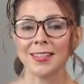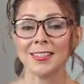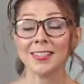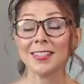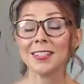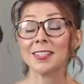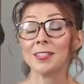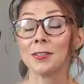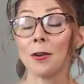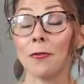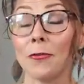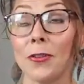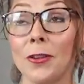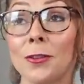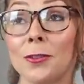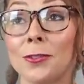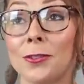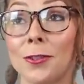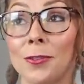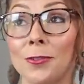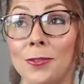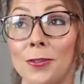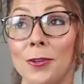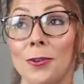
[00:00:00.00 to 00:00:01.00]
it just
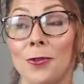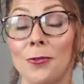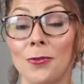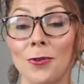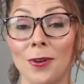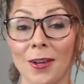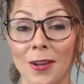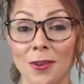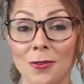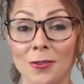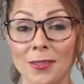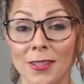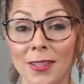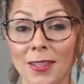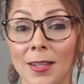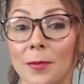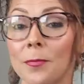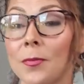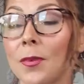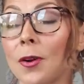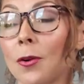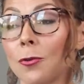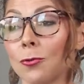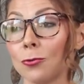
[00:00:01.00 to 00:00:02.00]
feels so cozy
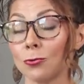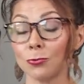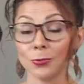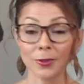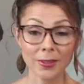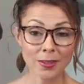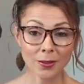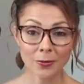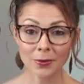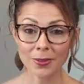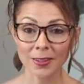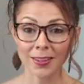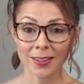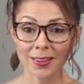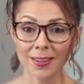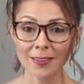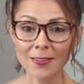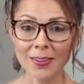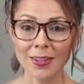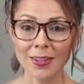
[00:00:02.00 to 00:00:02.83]
really, really love